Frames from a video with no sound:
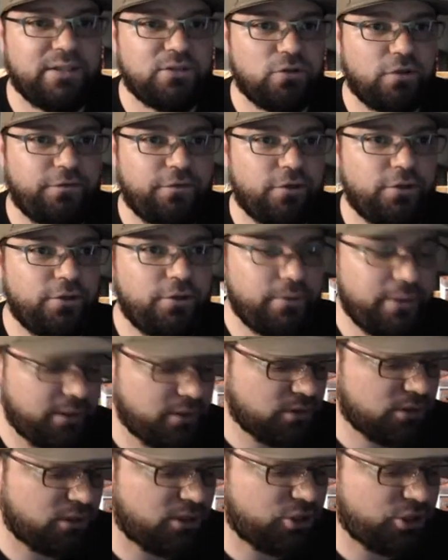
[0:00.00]
So if you're new here
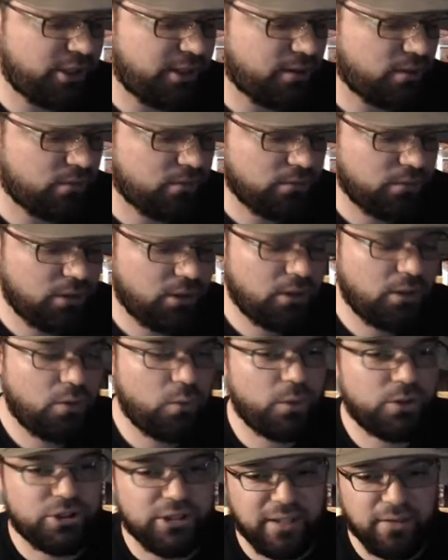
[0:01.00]
to the channel,
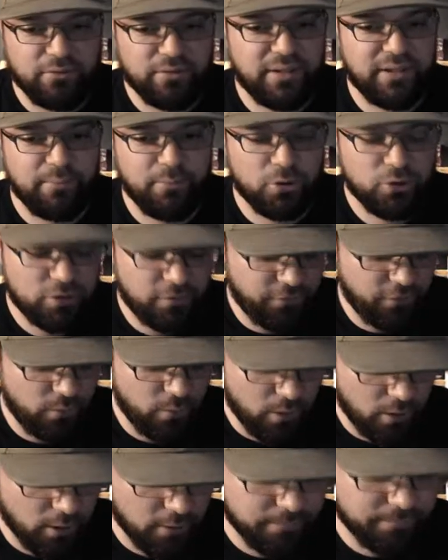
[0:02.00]
which I don't think most of
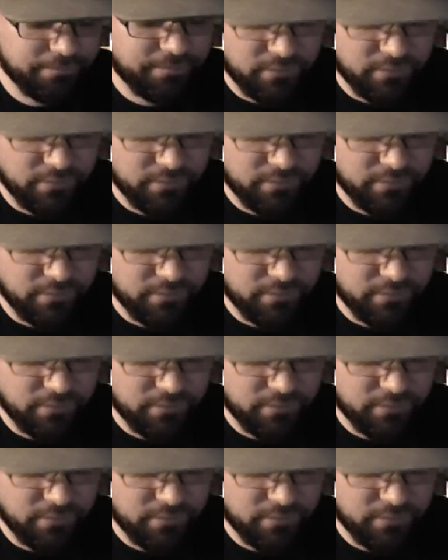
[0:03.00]
you are,